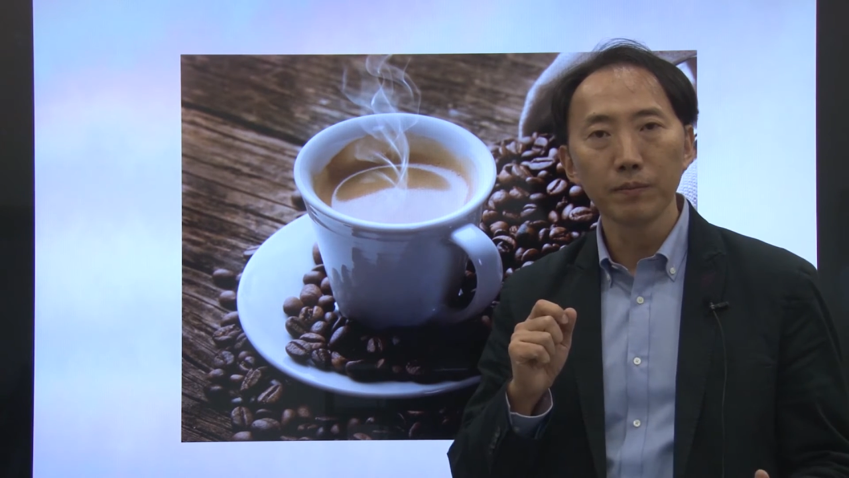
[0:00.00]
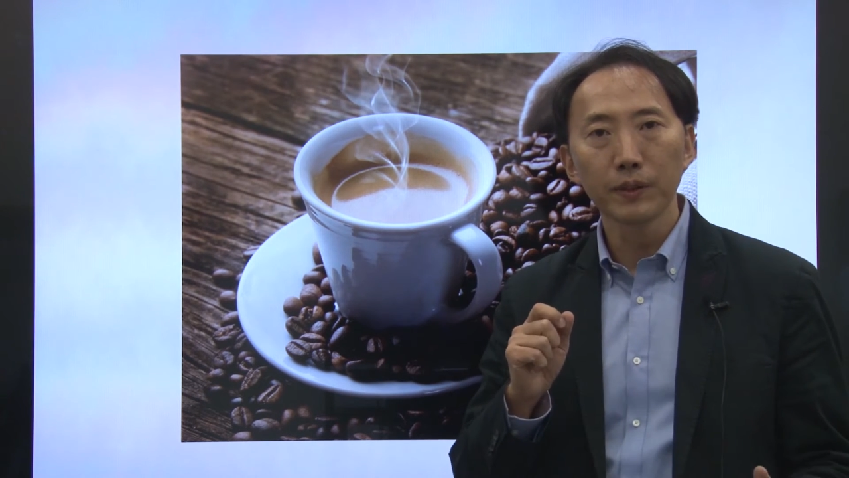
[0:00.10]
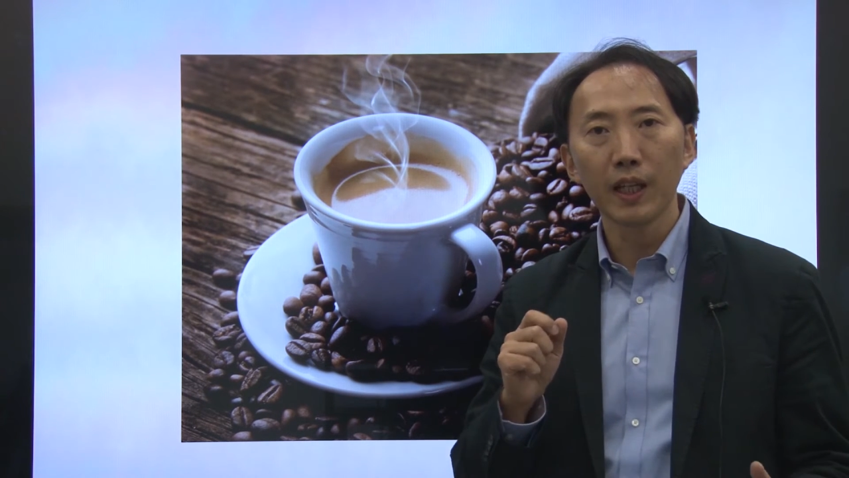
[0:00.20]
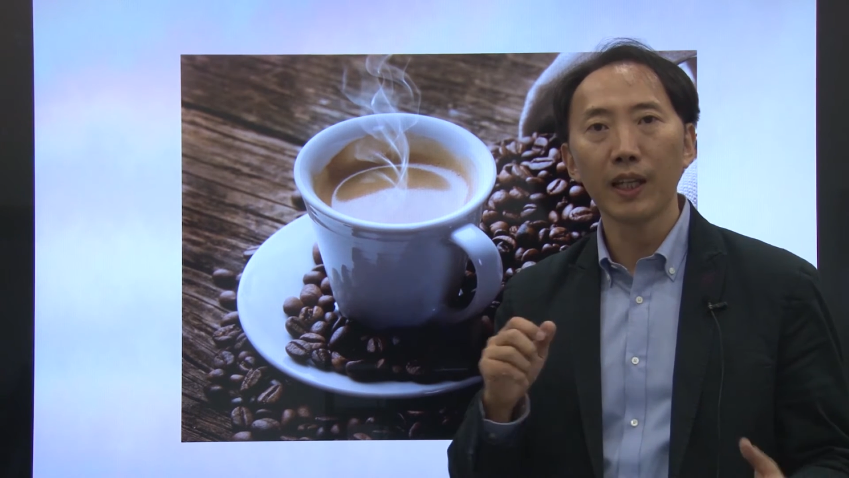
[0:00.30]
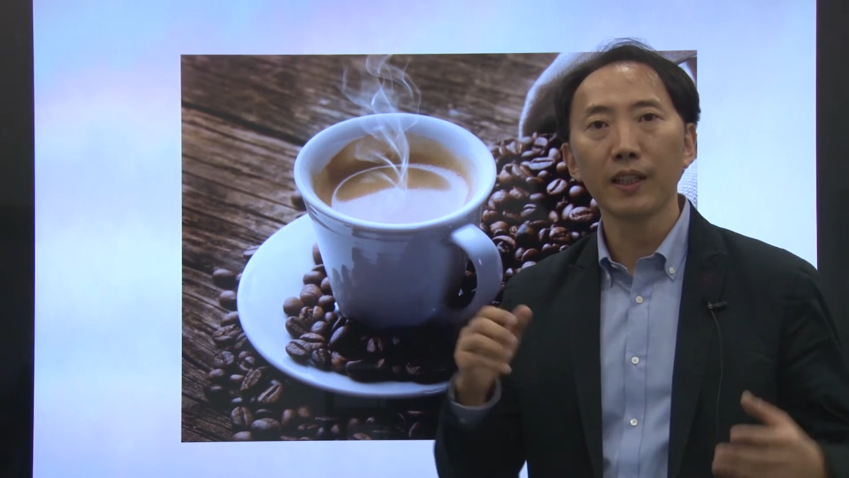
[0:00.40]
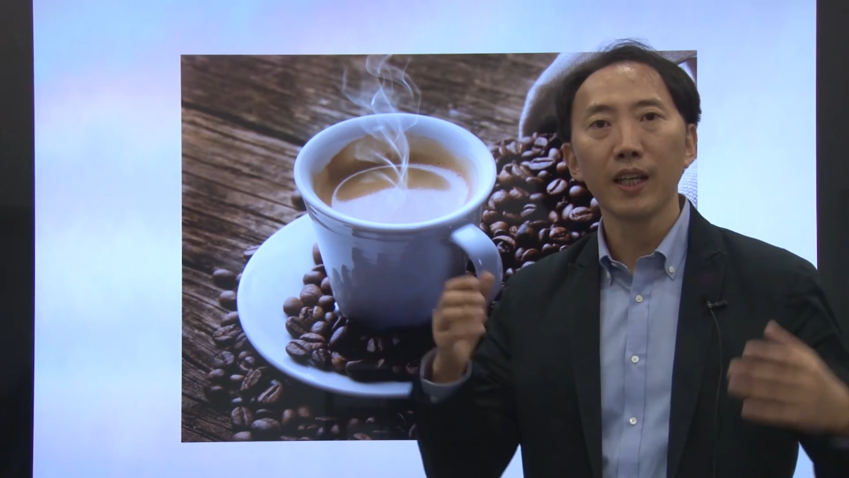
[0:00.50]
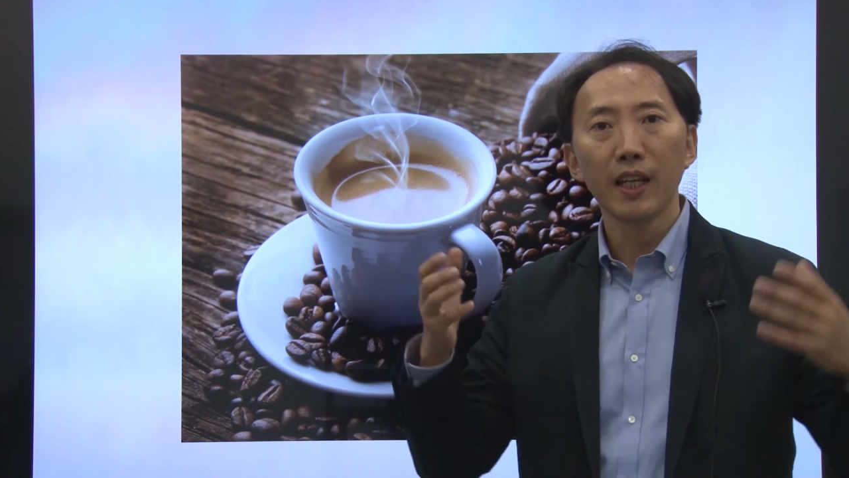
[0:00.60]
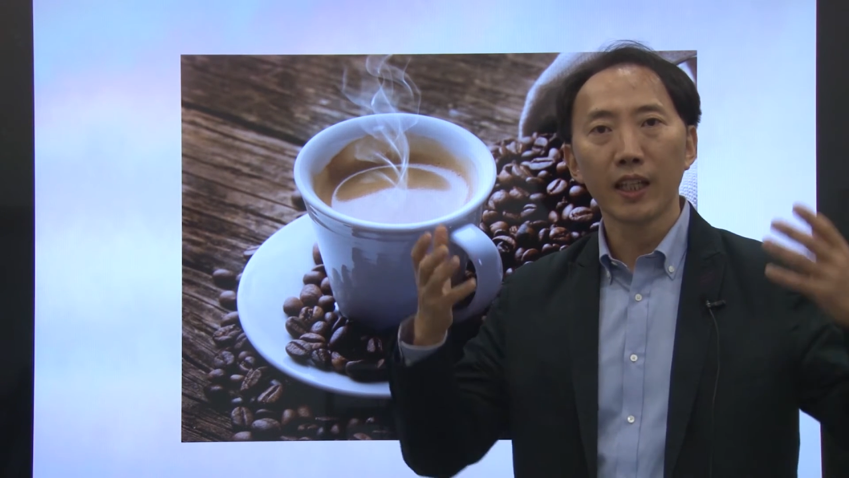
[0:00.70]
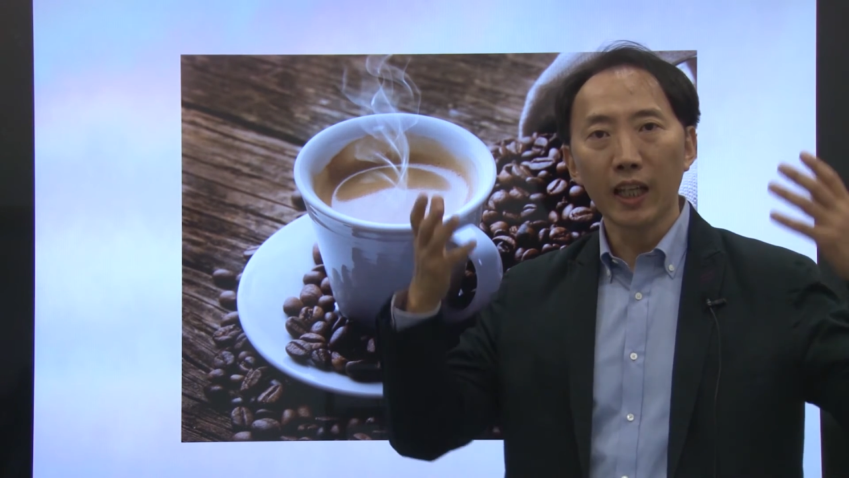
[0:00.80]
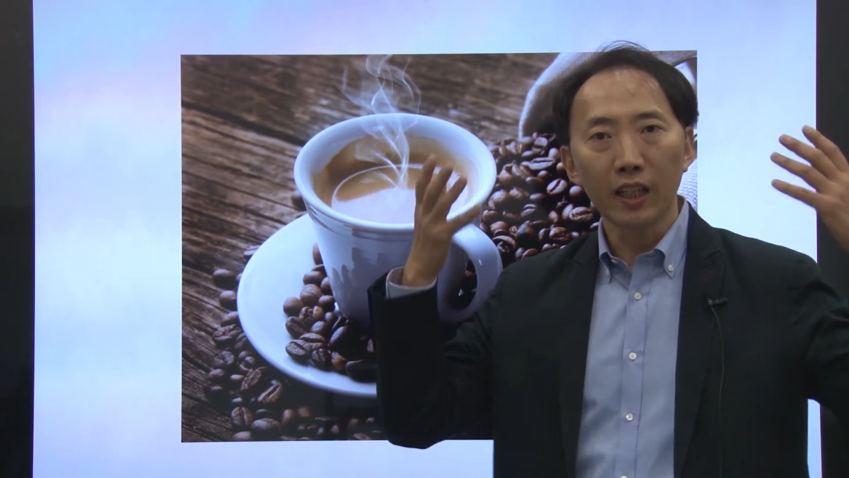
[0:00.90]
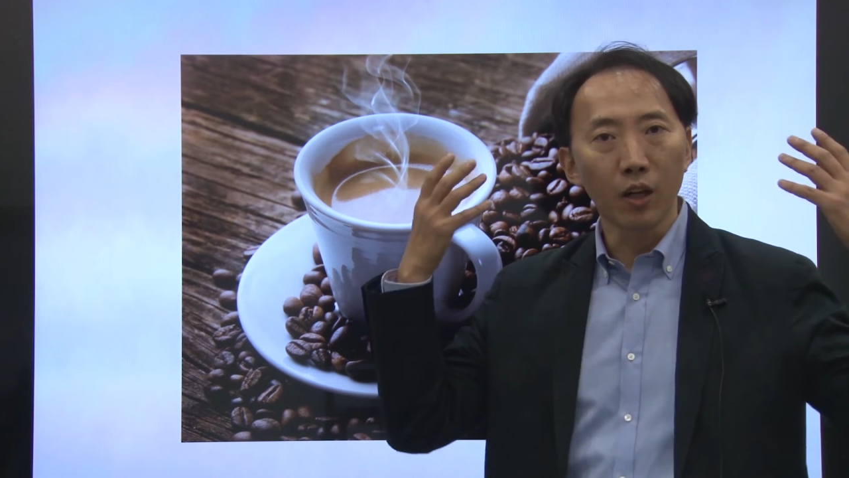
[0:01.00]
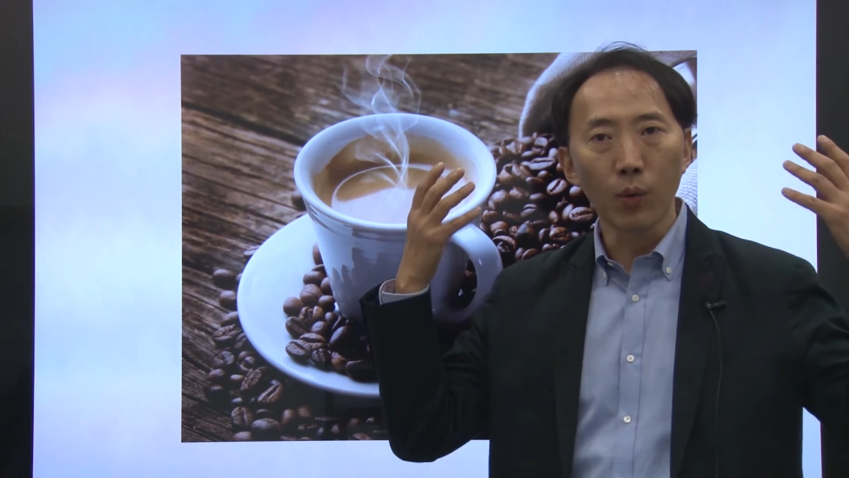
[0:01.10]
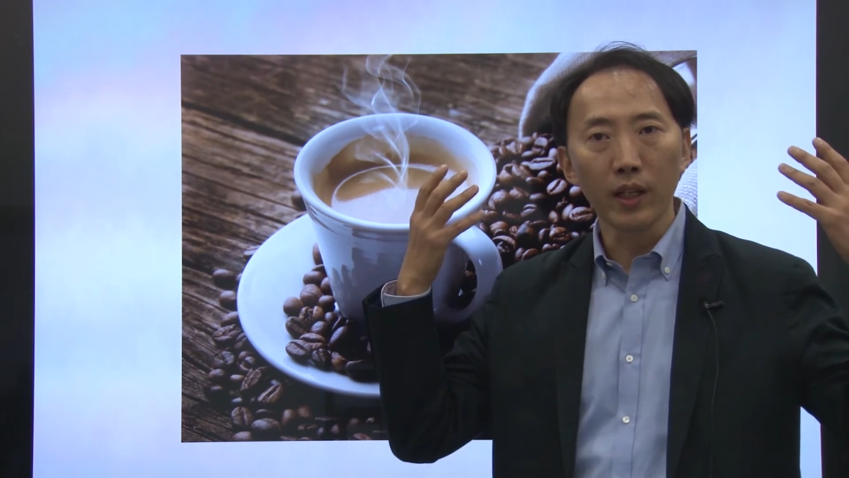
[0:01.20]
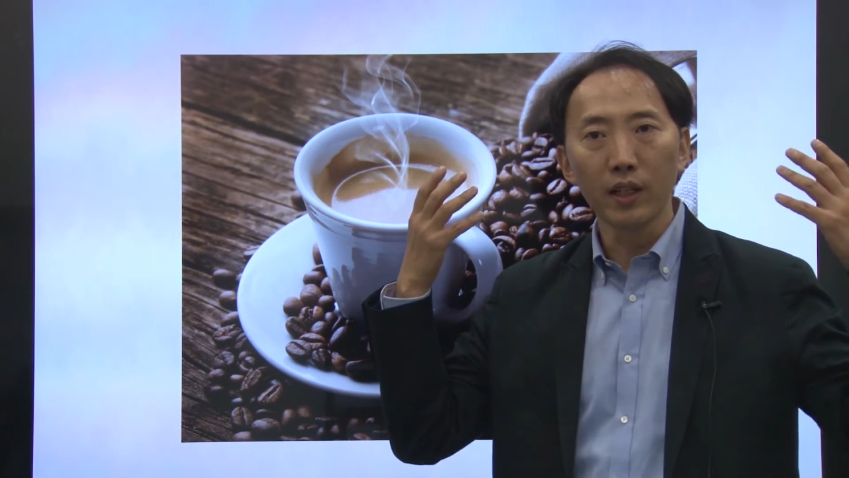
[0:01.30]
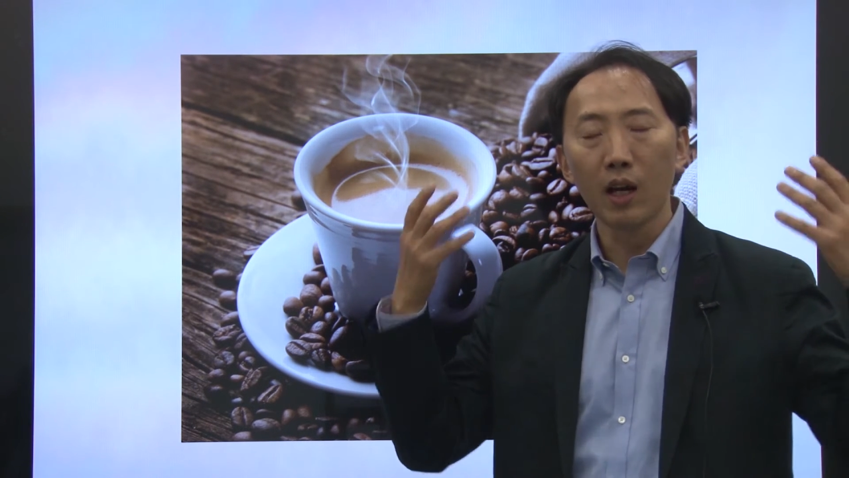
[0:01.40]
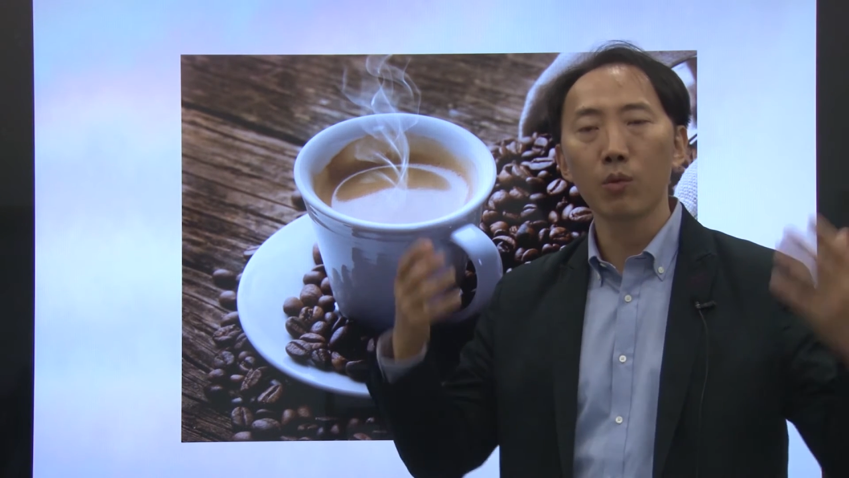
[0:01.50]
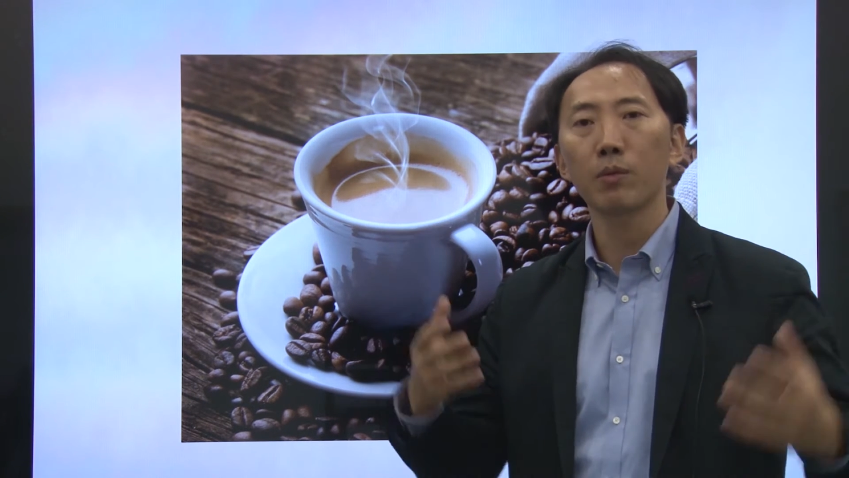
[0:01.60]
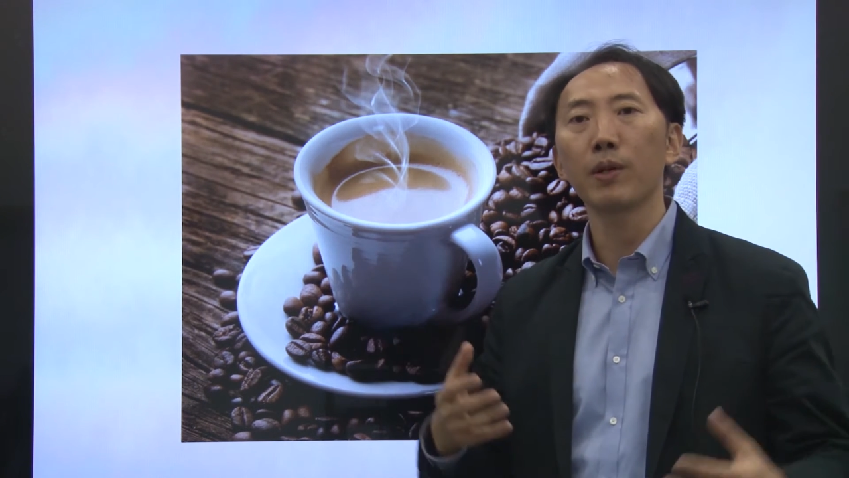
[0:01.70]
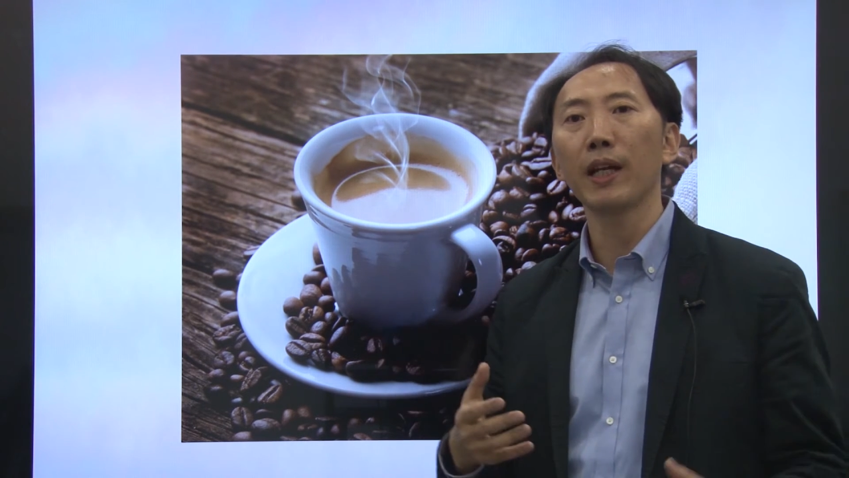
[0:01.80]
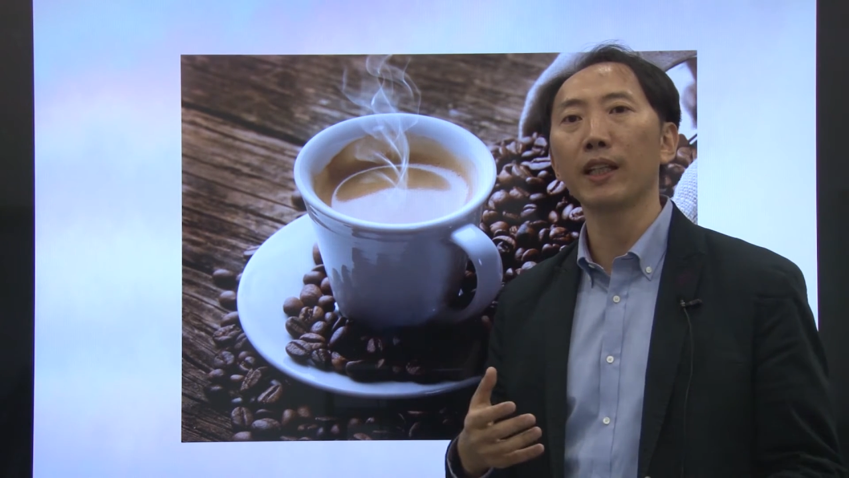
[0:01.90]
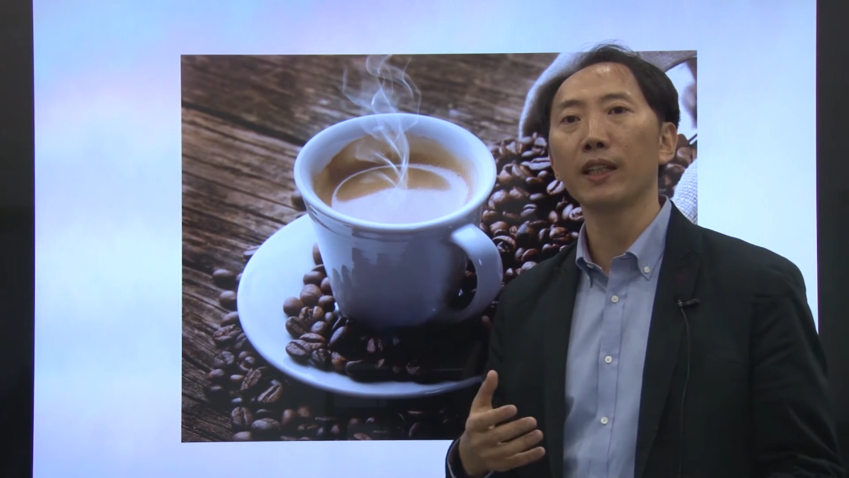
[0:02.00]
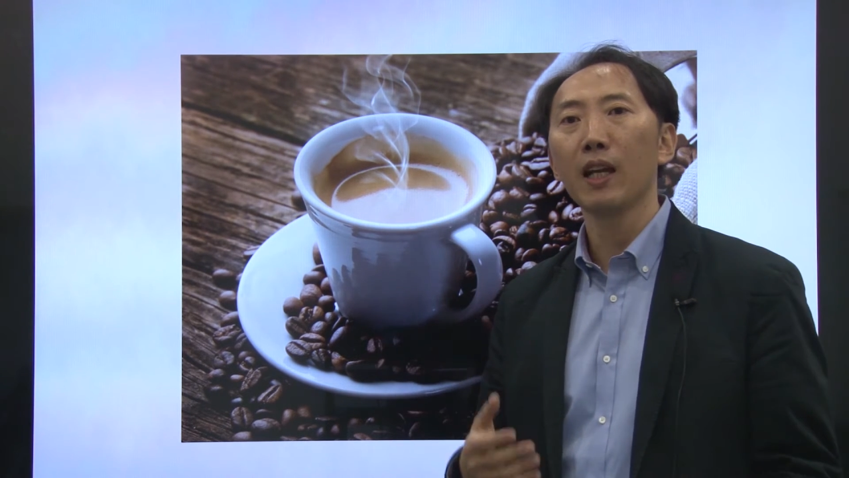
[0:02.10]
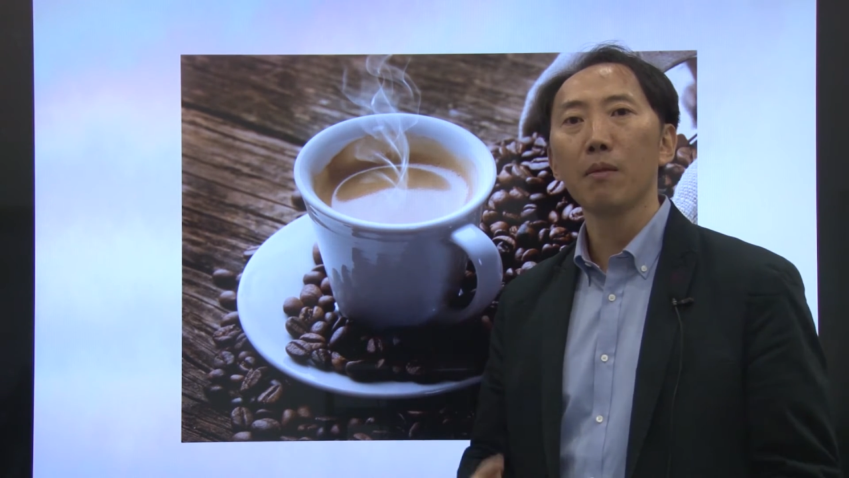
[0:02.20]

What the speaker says: then it can awake our brain.